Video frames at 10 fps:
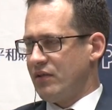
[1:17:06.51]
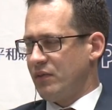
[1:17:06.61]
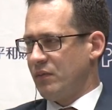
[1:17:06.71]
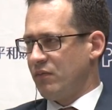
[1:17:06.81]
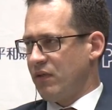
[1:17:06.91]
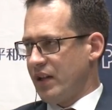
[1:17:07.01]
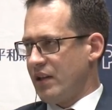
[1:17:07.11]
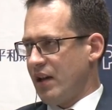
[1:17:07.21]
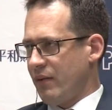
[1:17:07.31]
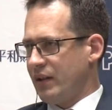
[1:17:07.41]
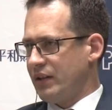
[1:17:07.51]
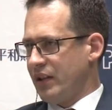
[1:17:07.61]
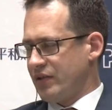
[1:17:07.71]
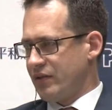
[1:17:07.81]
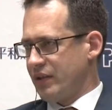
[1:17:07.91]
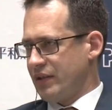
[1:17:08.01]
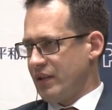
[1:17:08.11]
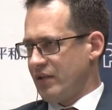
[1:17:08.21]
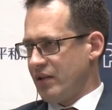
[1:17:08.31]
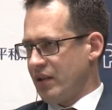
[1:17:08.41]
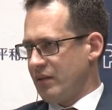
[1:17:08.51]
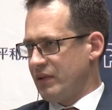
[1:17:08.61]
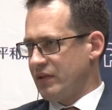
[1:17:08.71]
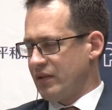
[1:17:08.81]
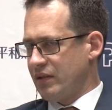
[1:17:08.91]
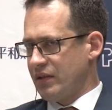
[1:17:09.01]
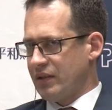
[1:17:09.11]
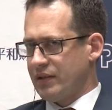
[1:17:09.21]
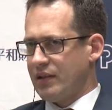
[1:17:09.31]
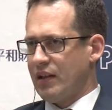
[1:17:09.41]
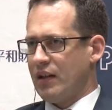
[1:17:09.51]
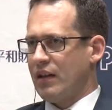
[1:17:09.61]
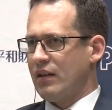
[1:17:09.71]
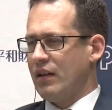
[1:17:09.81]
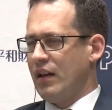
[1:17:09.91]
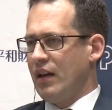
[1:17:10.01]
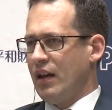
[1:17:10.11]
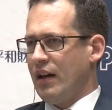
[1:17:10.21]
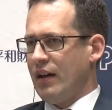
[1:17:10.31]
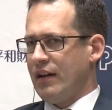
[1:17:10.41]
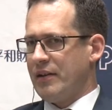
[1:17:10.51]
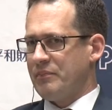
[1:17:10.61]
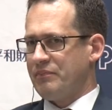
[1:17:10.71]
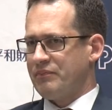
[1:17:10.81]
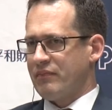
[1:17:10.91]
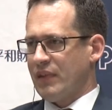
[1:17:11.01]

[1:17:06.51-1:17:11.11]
to right now, a lesser extent China, but still an extent, um,